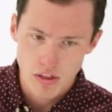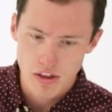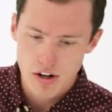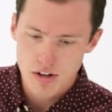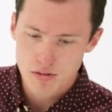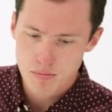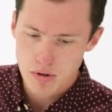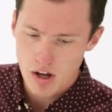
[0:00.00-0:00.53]

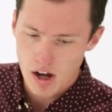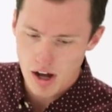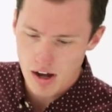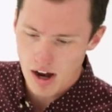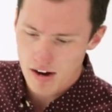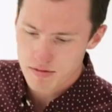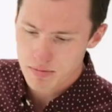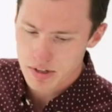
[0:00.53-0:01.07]
there,
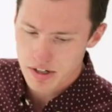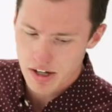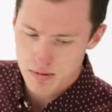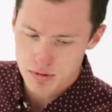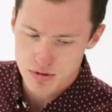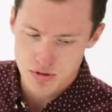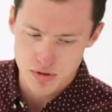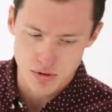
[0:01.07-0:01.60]
I've been
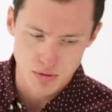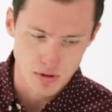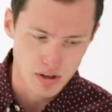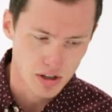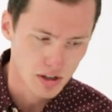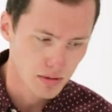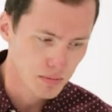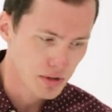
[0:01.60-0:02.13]
able to
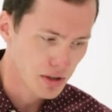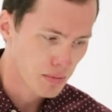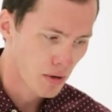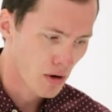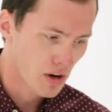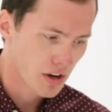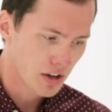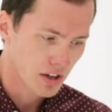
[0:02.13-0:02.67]
uh, be a
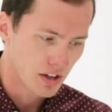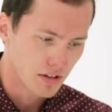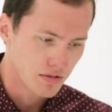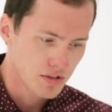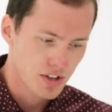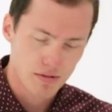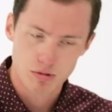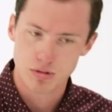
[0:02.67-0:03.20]
part of
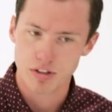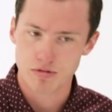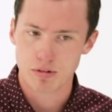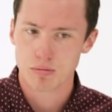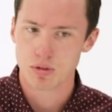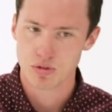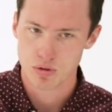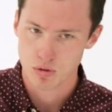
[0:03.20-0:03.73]
several
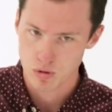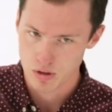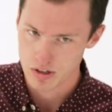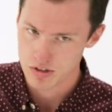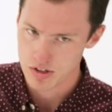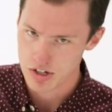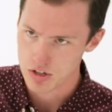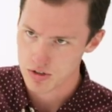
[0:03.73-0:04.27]
different musical
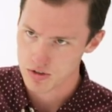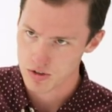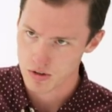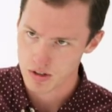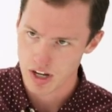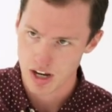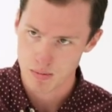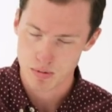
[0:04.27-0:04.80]
organizations
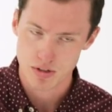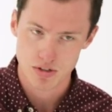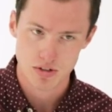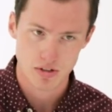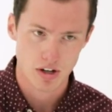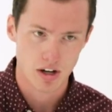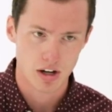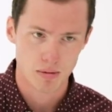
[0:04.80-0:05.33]
on
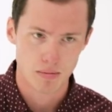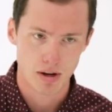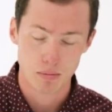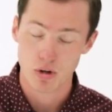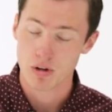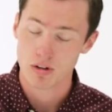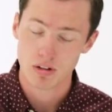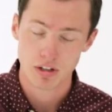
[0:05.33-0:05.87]
campus. Um, I'm
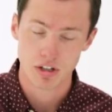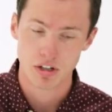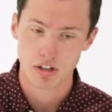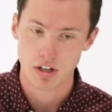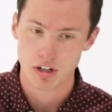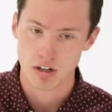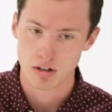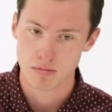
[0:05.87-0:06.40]

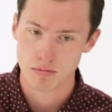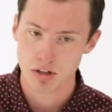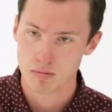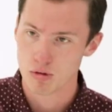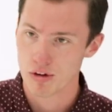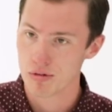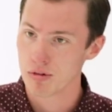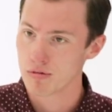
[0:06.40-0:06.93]
currently uh, a
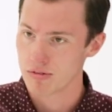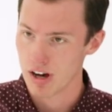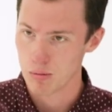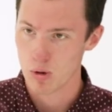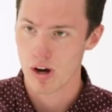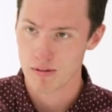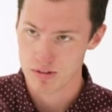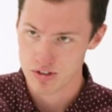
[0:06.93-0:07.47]
brother of Phi
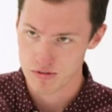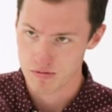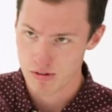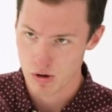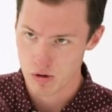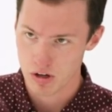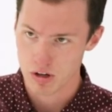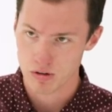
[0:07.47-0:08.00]
Mu Alpha
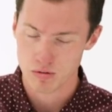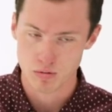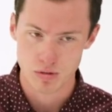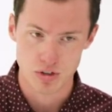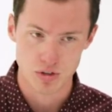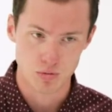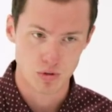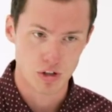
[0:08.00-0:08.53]
Sinfonia,
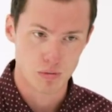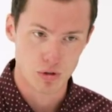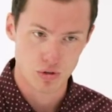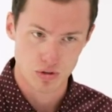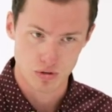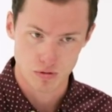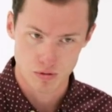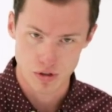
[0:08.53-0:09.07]
which is one of the
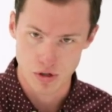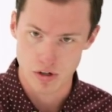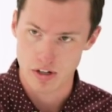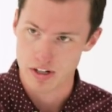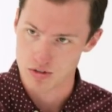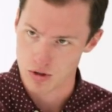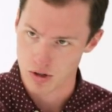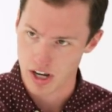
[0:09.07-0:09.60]
musical
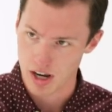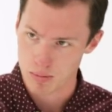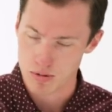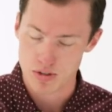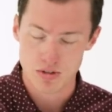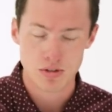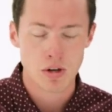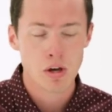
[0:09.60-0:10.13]
fraternities on
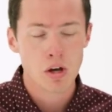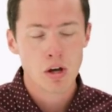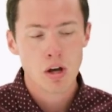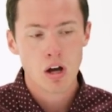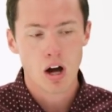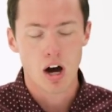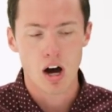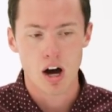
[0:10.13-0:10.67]
campus.
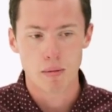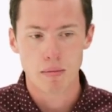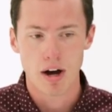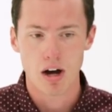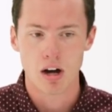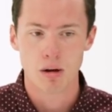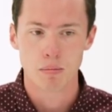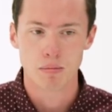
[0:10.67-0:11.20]
Um,
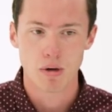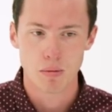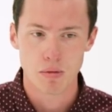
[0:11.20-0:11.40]
I'm a